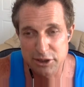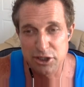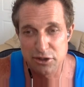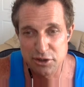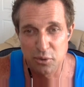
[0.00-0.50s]
I mean,
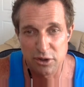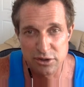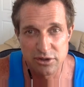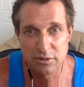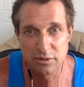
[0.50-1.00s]
I probably
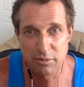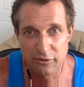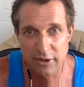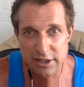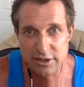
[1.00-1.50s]
chose the worst
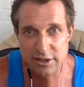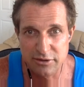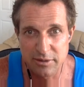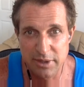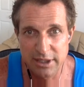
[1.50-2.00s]
two
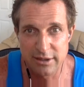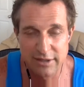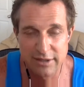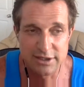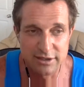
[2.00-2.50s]
professions, right? Being a
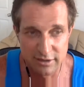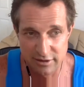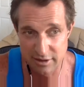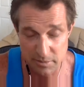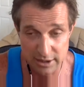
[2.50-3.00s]
Navy SEAL
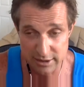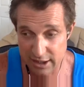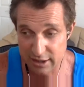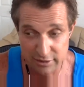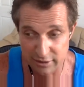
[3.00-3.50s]
and then being a
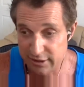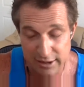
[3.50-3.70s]
doctor.